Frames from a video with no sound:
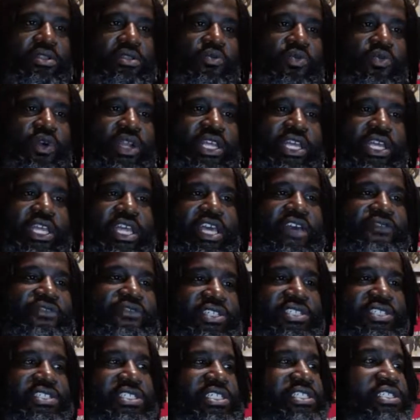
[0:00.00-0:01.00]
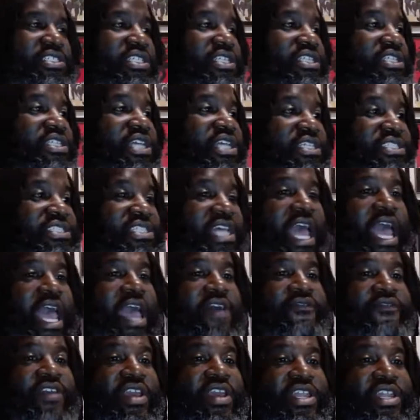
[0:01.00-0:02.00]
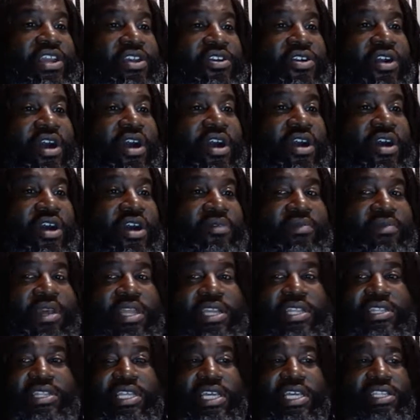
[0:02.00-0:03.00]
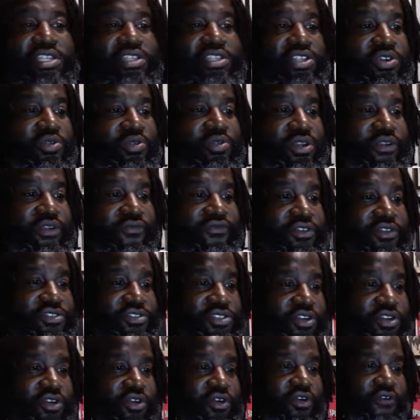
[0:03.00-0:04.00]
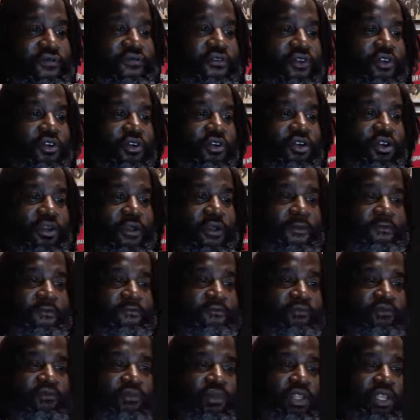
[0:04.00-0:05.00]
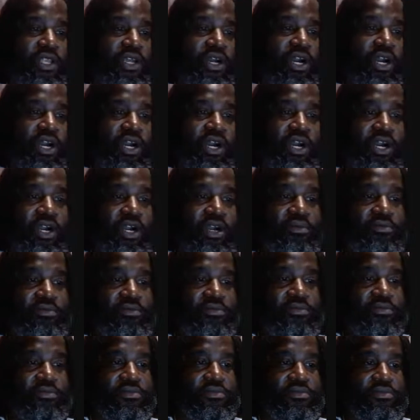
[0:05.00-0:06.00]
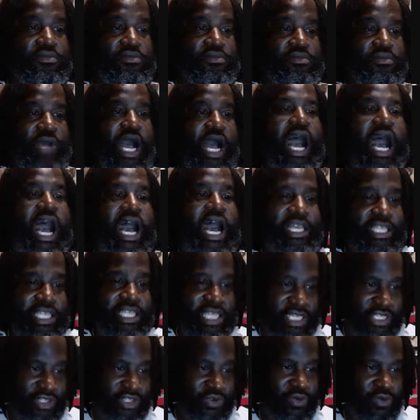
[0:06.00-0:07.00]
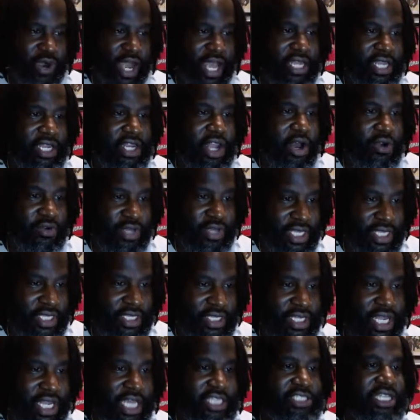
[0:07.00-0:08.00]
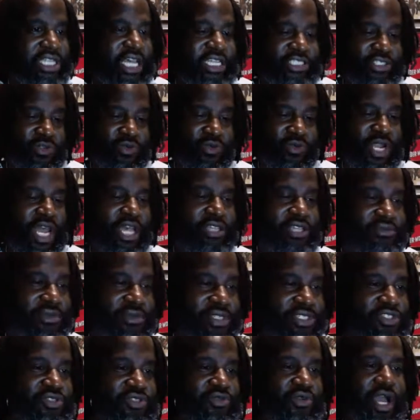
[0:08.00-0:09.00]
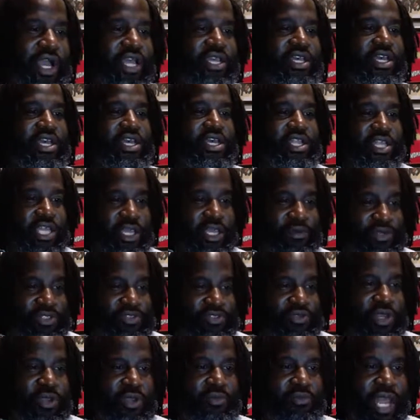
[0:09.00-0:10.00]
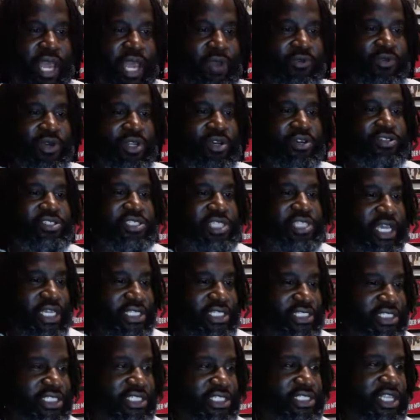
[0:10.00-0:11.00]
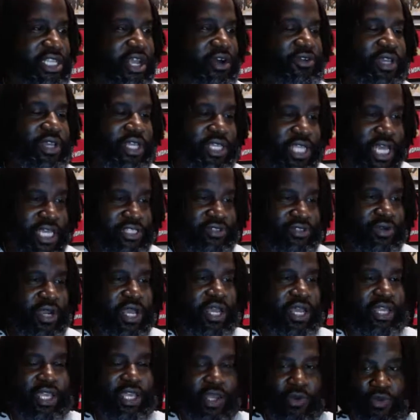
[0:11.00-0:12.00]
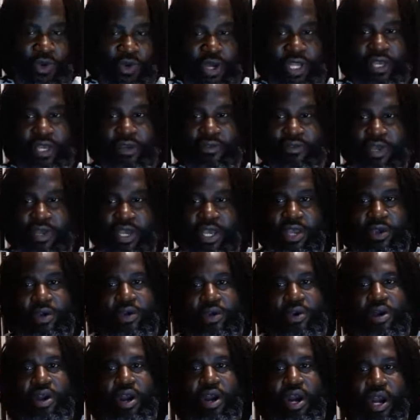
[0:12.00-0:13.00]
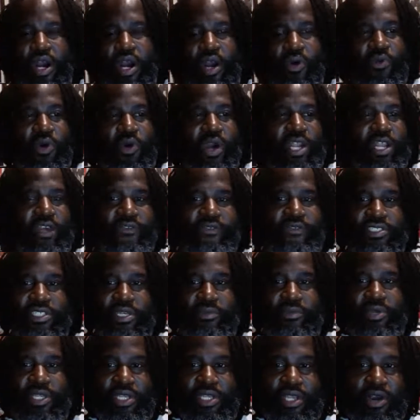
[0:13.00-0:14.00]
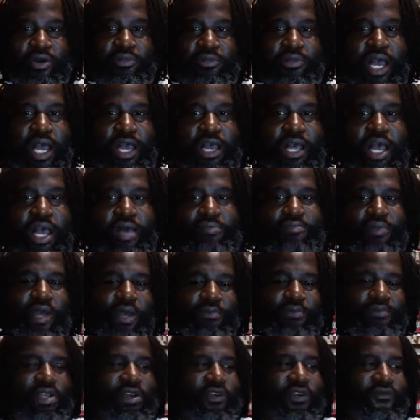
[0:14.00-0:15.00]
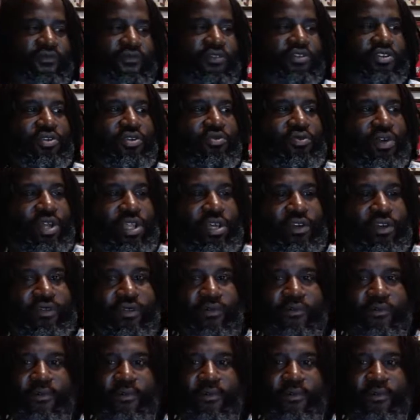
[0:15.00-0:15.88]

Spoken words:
it gives us. Does it have anything to do with the future going forward? Yeah, you're right. Loki. That's the one I was missing. You're right. In between Black Widow and Shang-Chi is Loki. That's right. And What If? What If should be dope. I'm looking forward to What If.